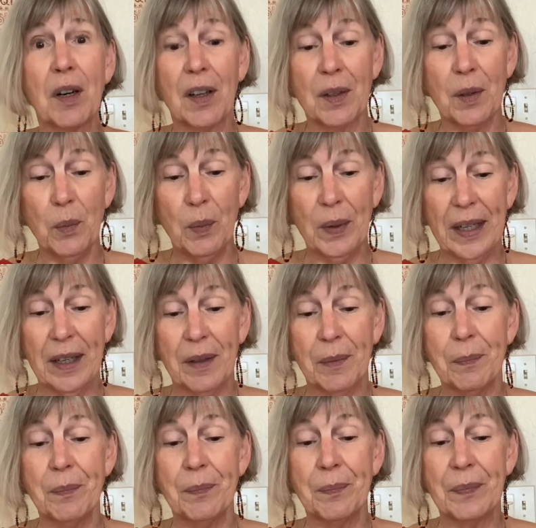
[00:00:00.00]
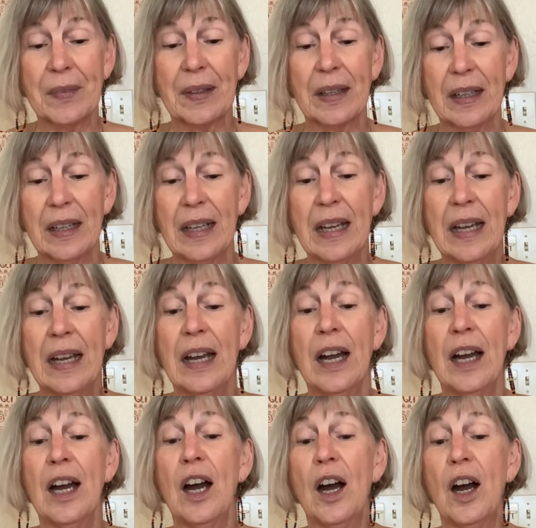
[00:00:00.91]
on a Whim.
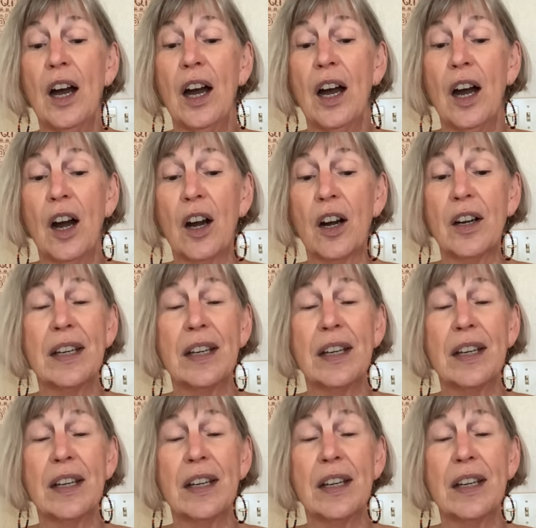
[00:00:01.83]
Her